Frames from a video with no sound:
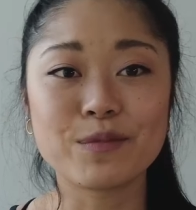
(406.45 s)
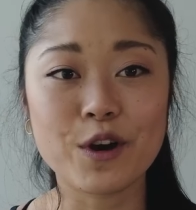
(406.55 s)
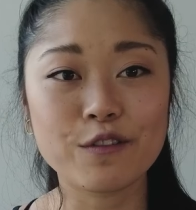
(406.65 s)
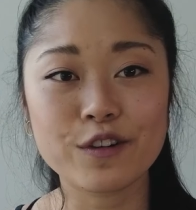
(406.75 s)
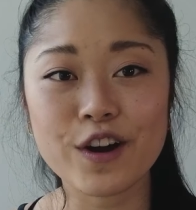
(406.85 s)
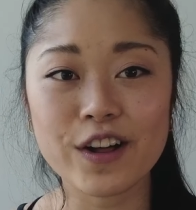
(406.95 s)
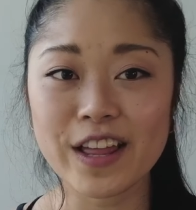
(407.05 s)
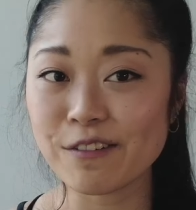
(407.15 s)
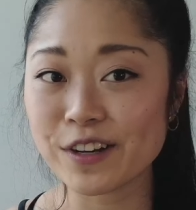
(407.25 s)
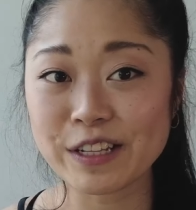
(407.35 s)
Overall, I
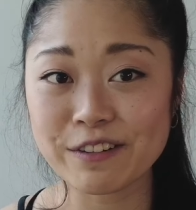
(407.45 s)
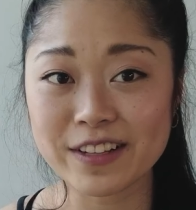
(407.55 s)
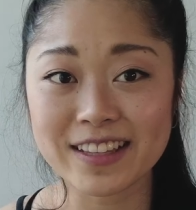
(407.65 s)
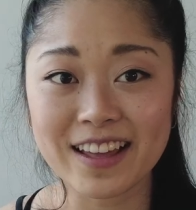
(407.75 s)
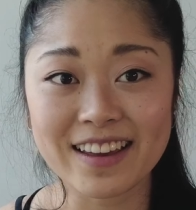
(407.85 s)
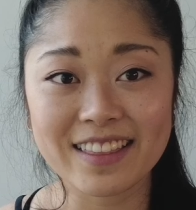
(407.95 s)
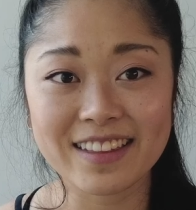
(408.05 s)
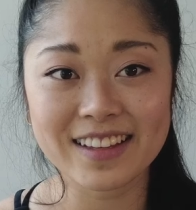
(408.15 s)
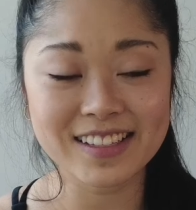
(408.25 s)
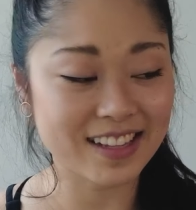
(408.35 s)
really, really like this.